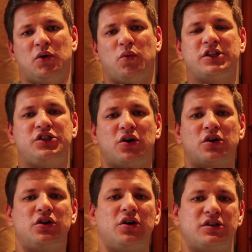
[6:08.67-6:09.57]
What's
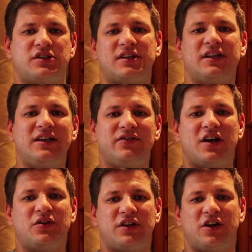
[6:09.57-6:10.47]
your thoughts? Leave
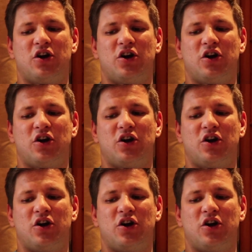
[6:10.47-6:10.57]
down in the